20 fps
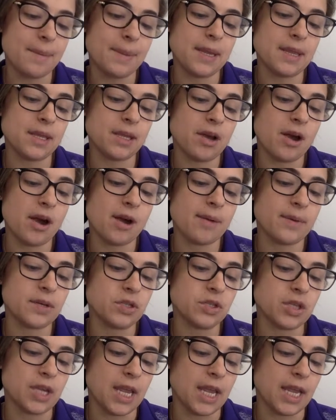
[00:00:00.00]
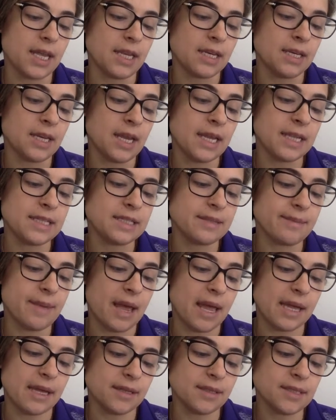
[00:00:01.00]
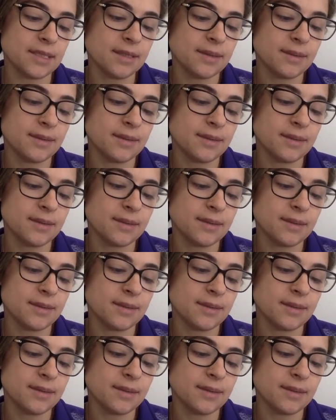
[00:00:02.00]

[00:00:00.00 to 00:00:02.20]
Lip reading: in the garbage can and smiled.